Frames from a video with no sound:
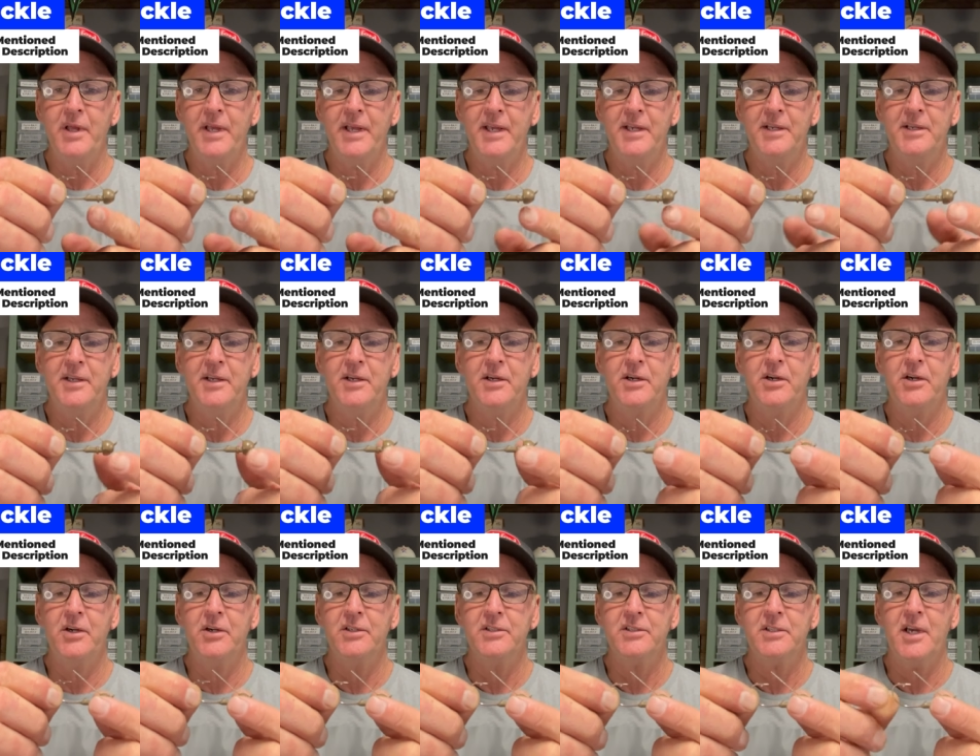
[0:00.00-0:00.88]
head
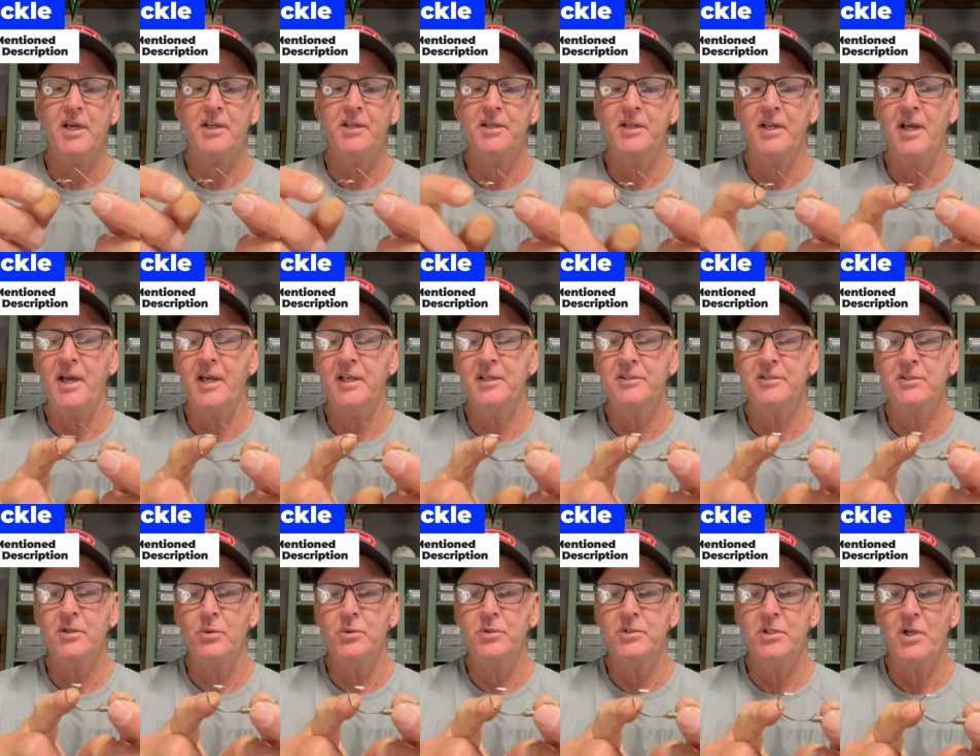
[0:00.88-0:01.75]
here. It's got a nice
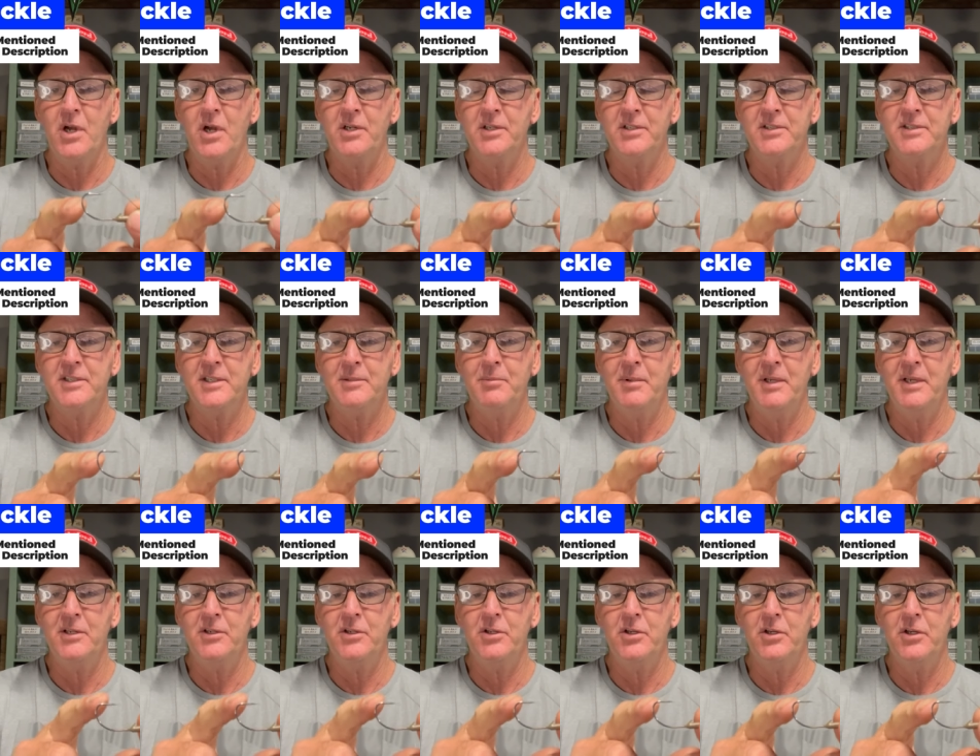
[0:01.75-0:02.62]
O'Shaughnessy
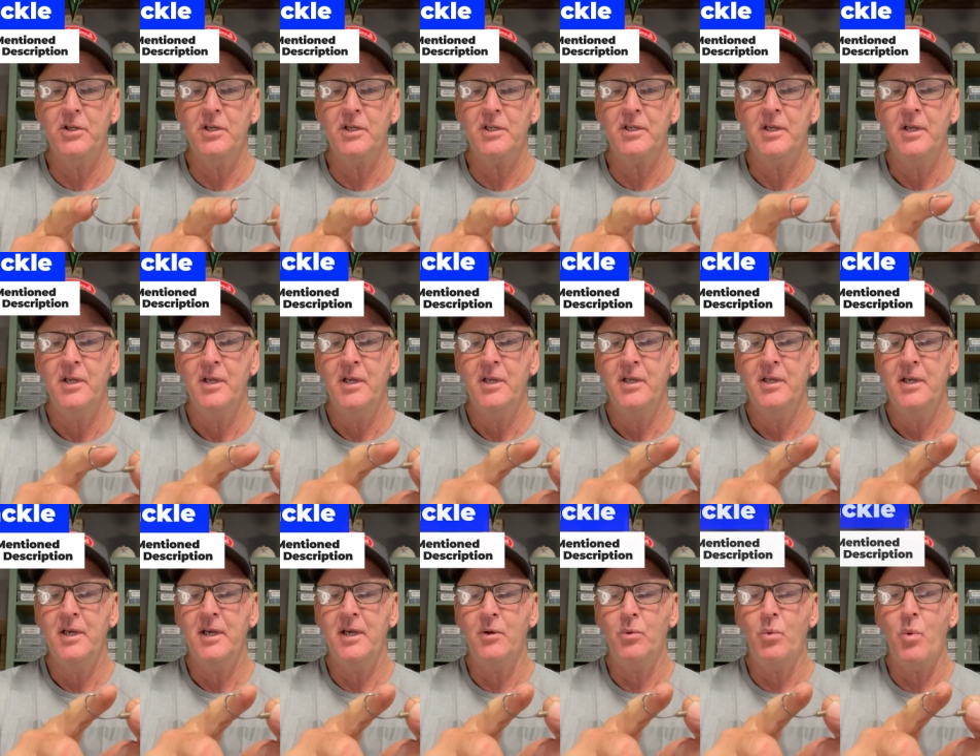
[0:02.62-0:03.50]
bend hook,
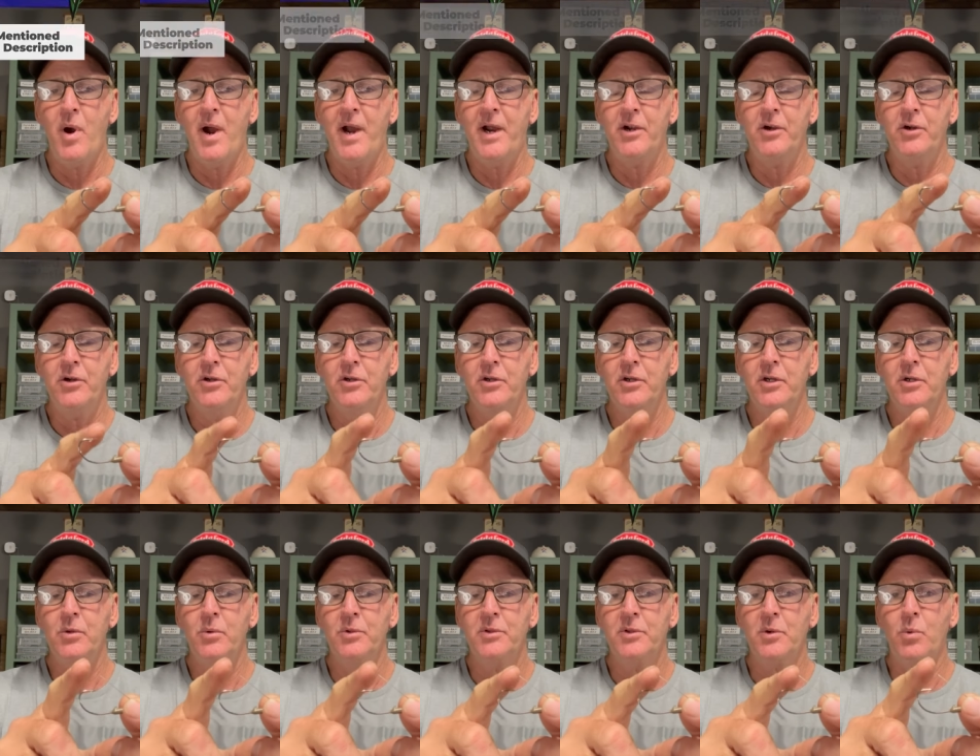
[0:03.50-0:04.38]
a wire
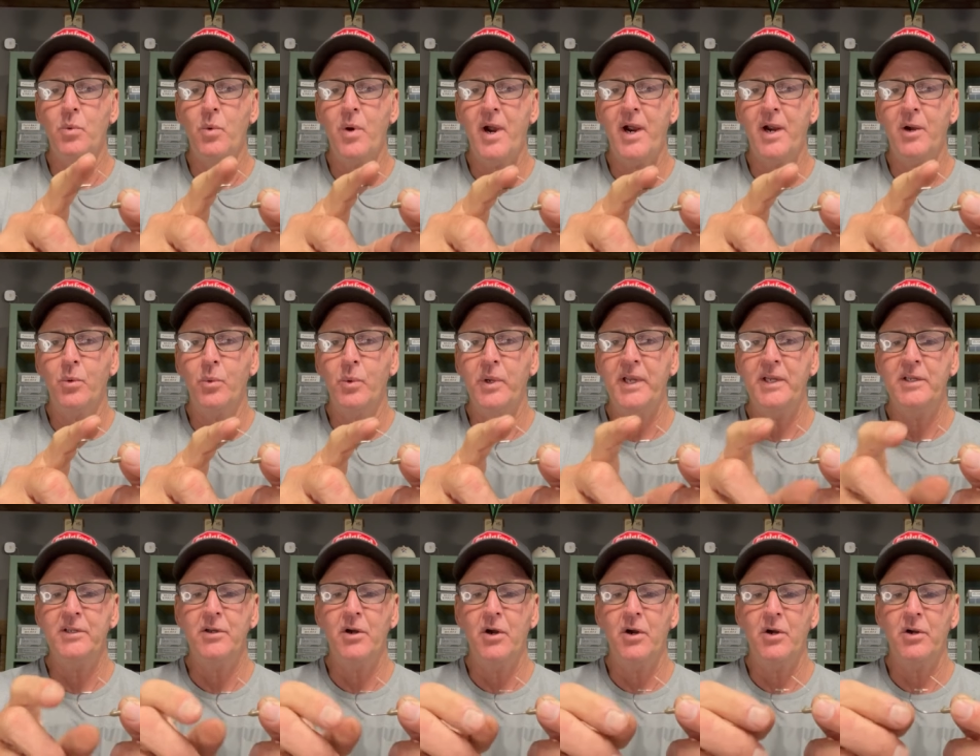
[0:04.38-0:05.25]
hook with a wire
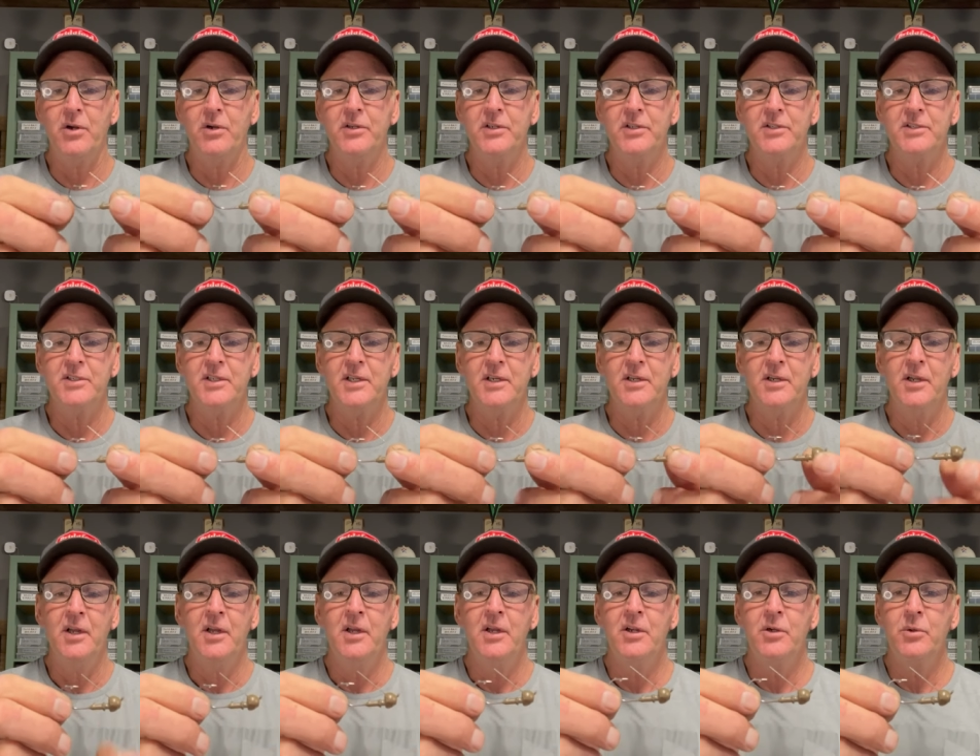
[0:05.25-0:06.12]
weed guard. Just a
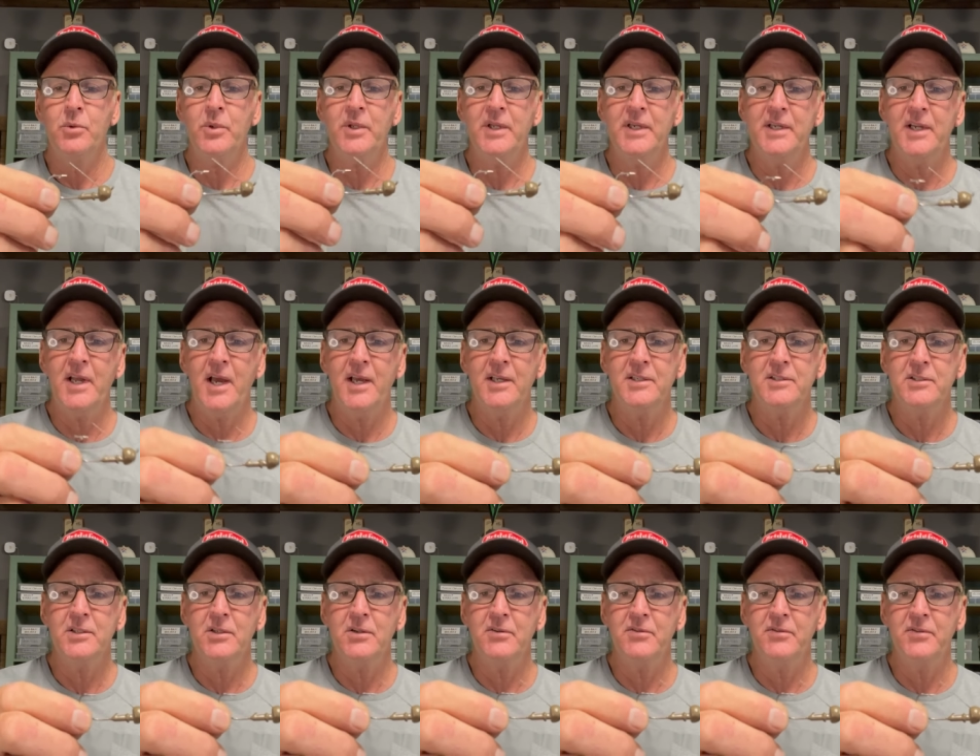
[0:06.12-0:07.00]
really nice
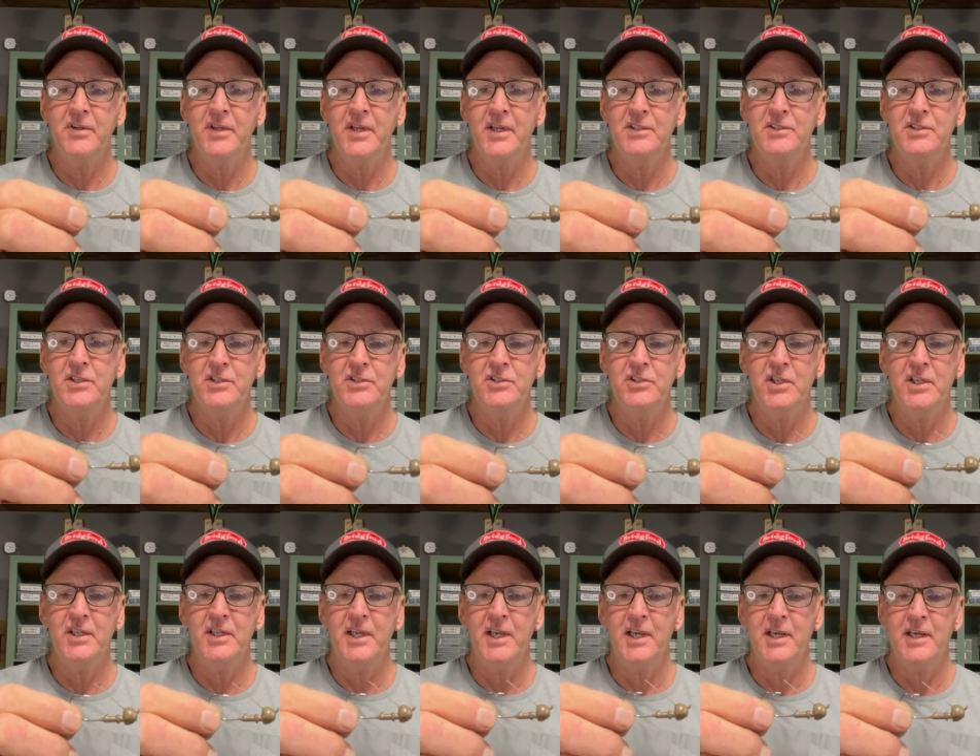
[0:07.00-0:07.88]
little finessey
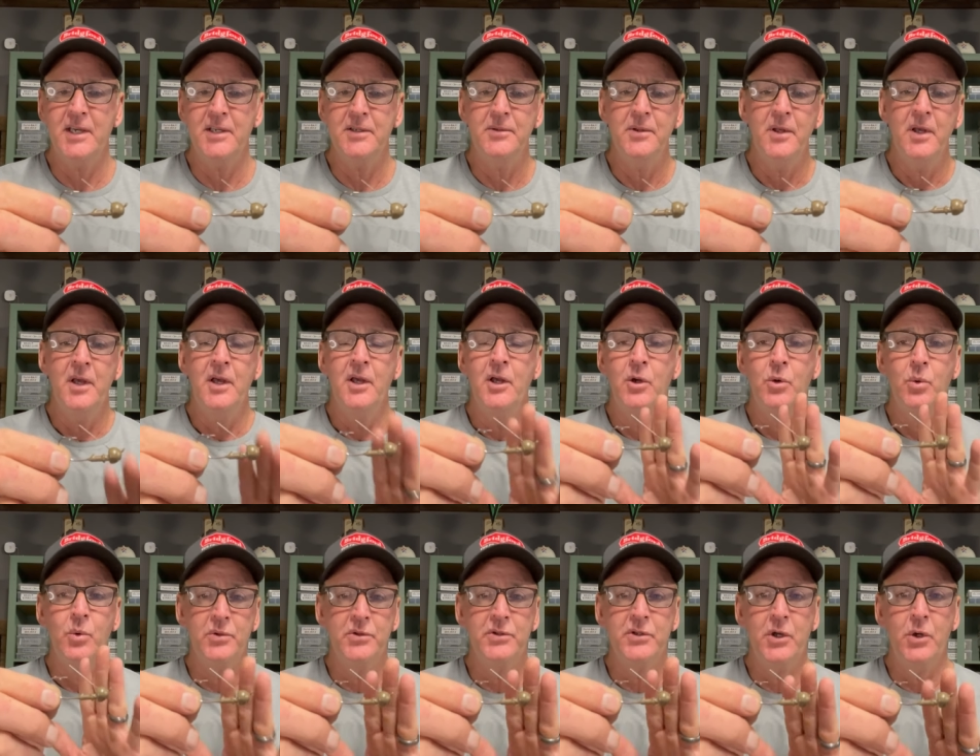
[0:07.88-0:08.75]
jig head
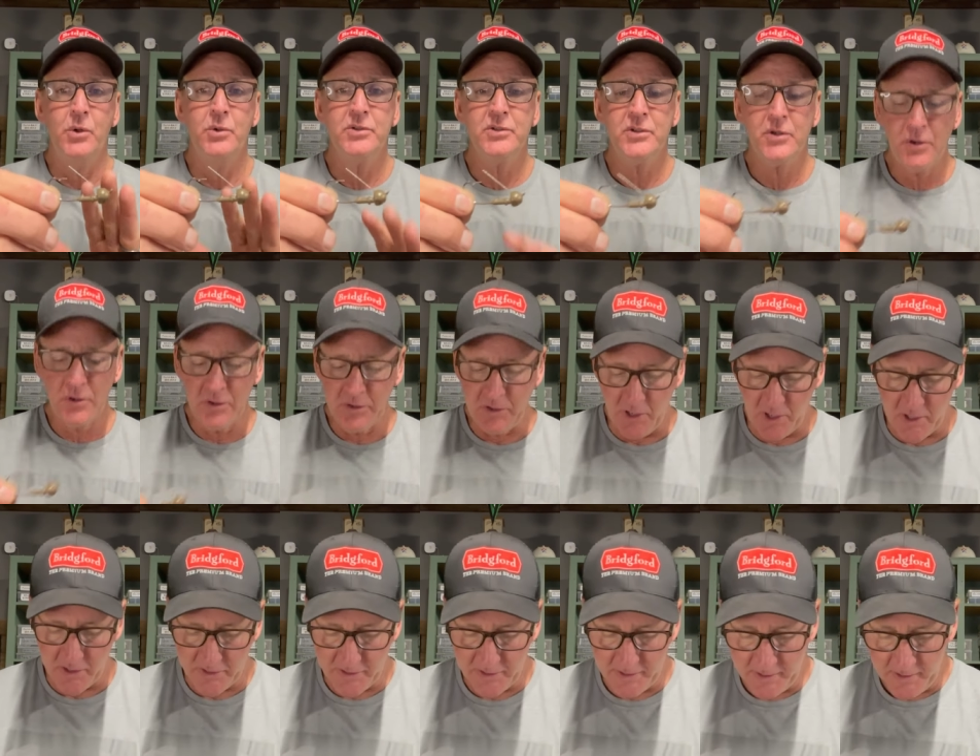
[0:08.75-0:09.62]
with no skirt
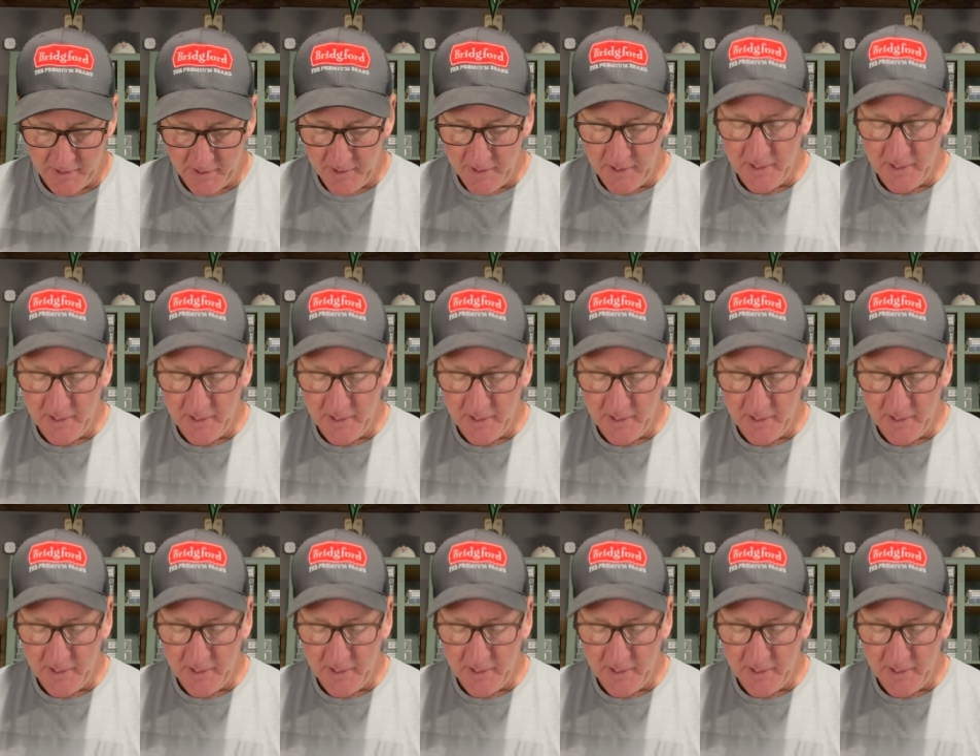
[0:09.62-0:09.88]
on it.